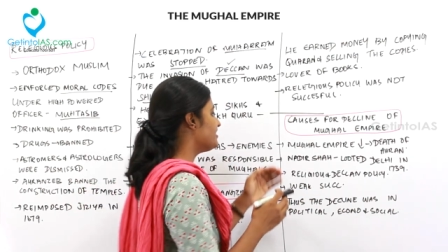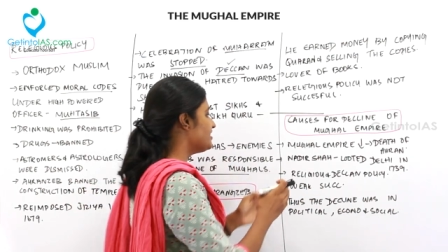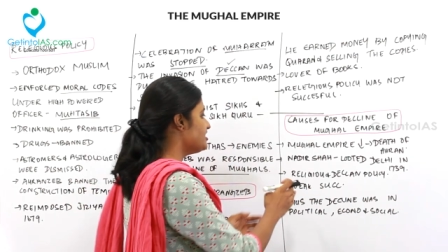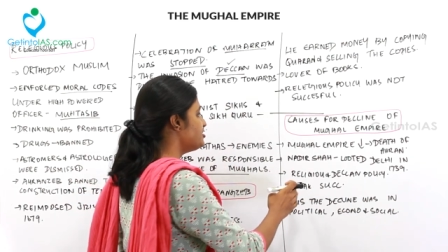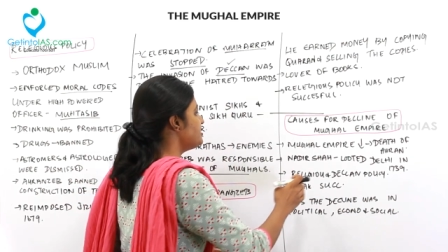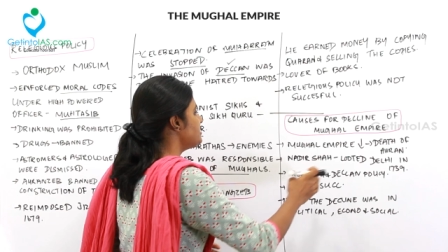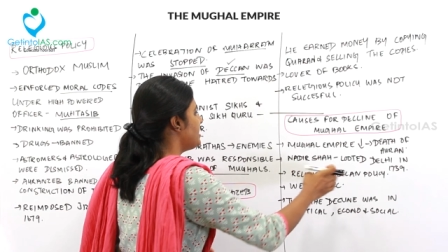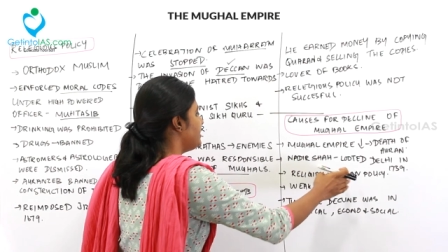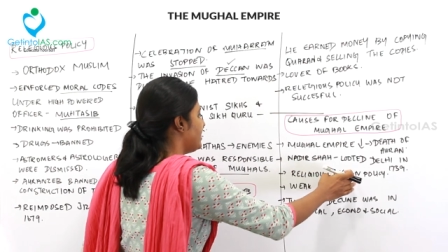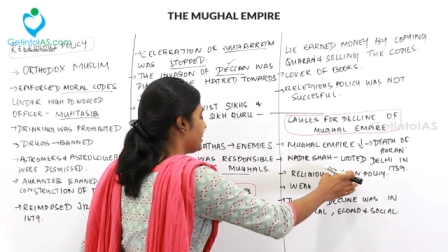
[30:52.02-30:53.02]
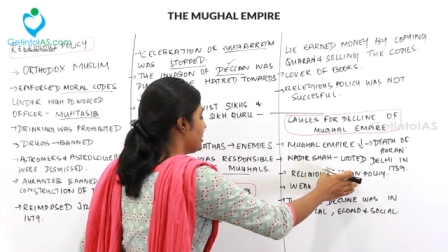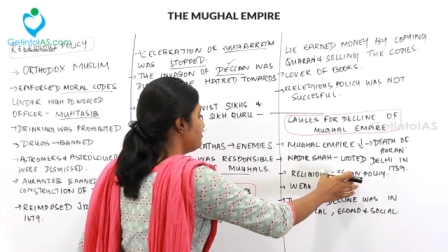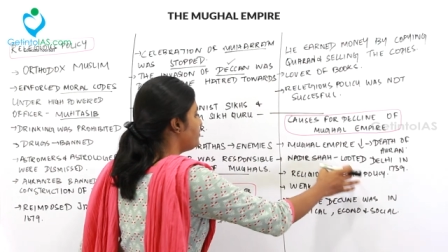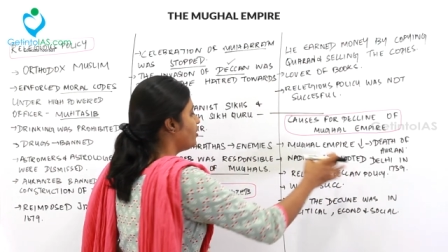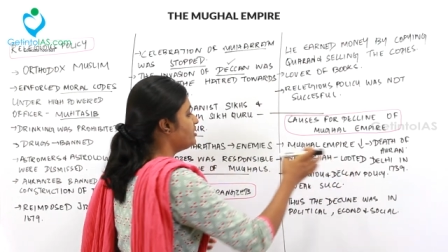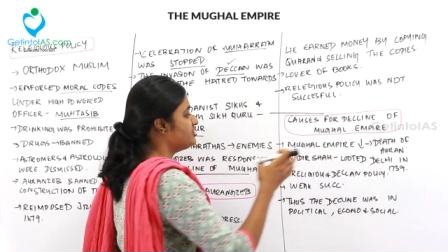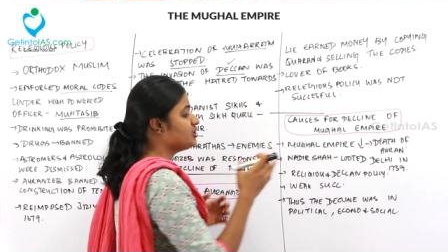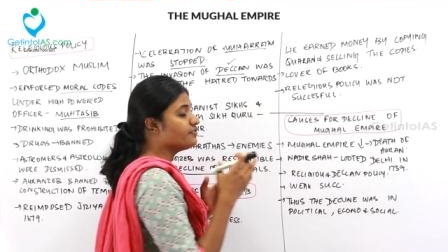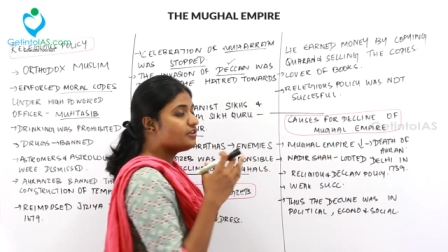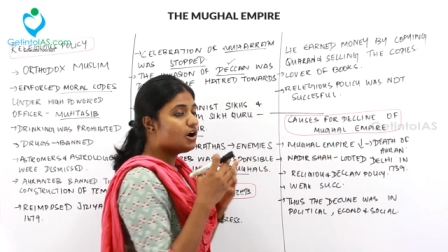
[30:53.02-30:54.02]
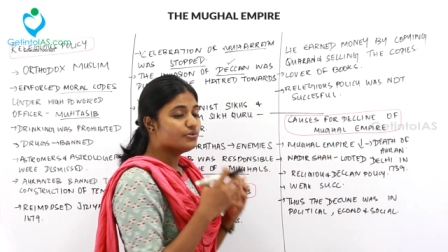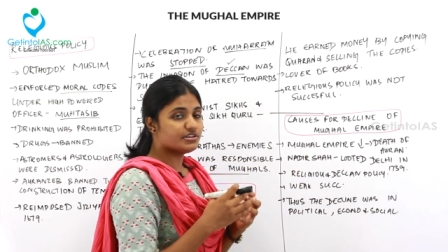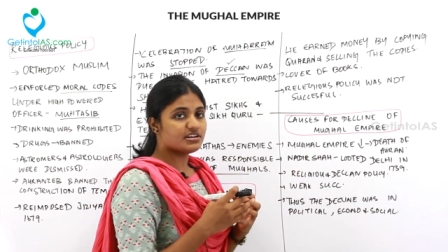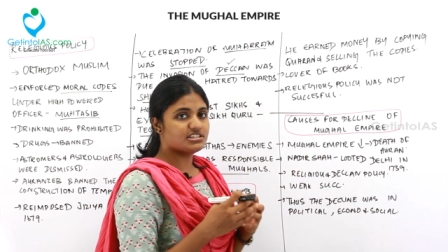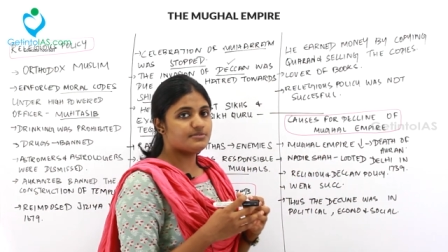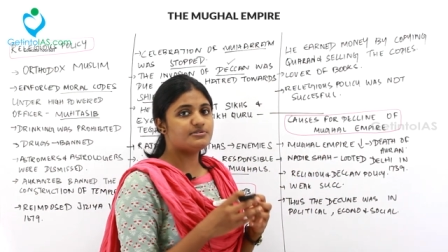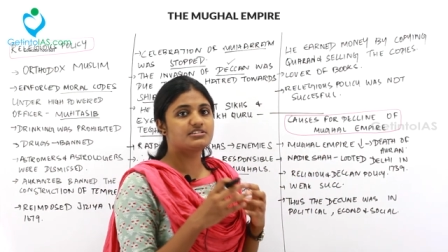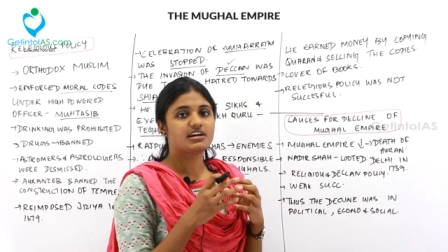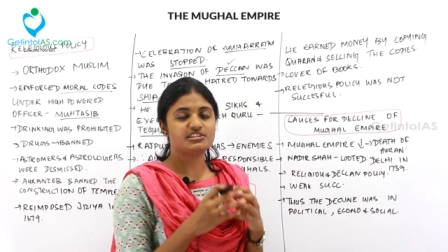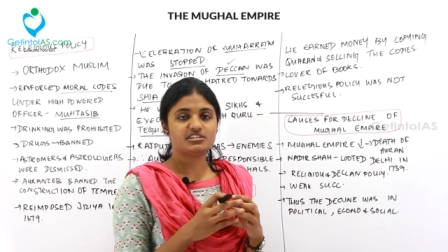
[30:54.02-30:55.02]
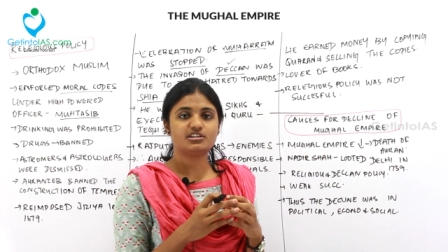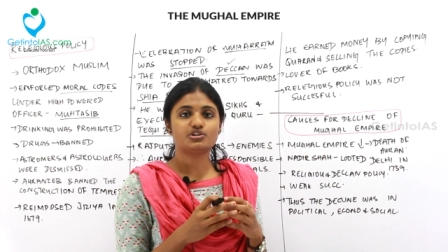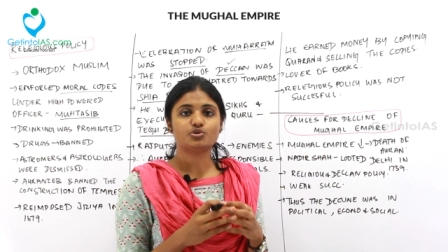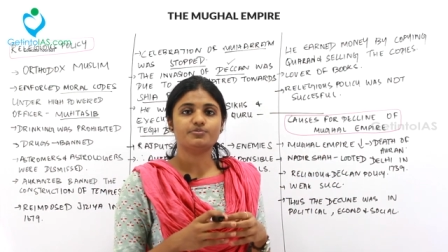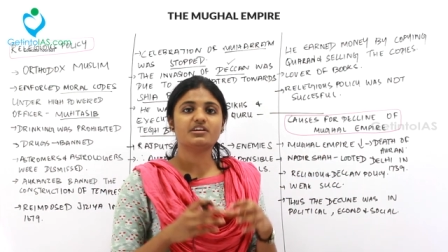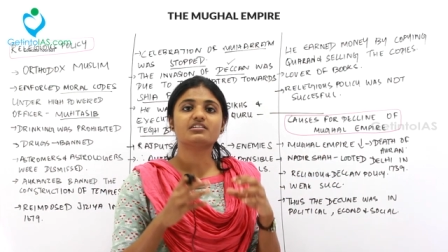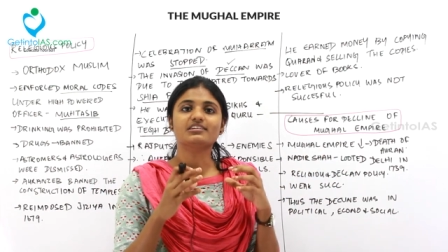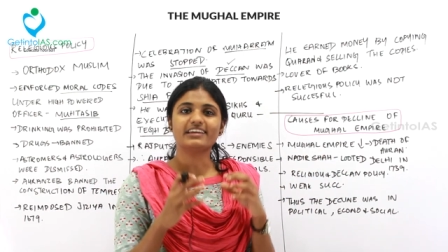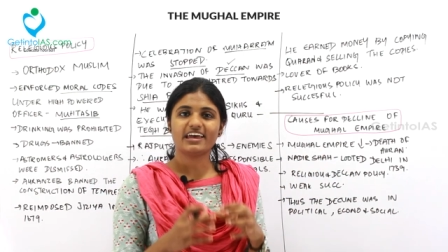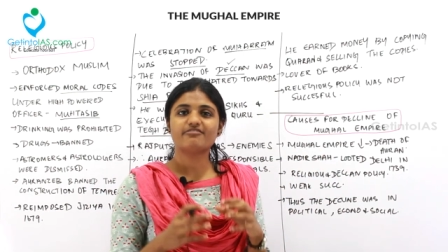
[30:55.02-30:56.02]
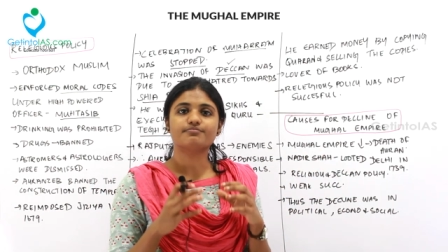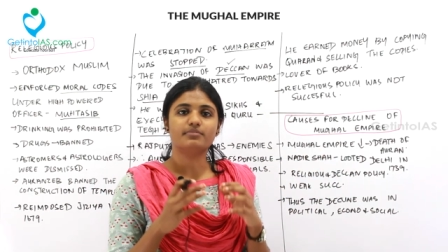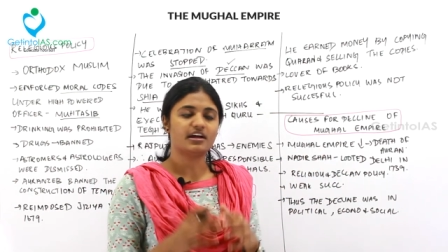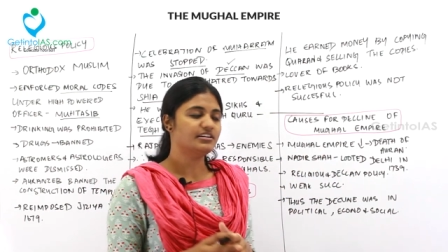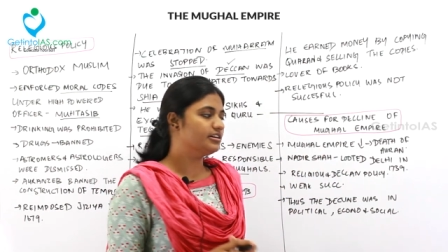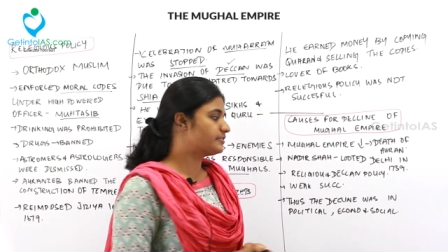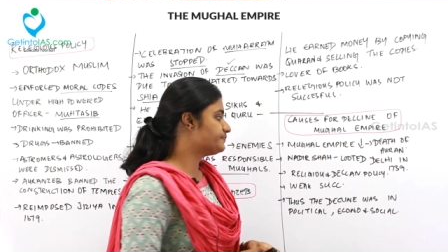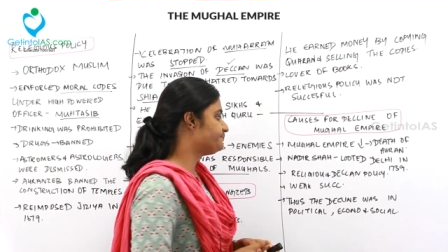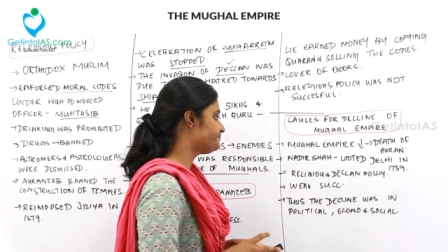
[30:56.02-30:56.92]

the religious and Deccan policy of Aurangzeb is considered to be a grave blunder.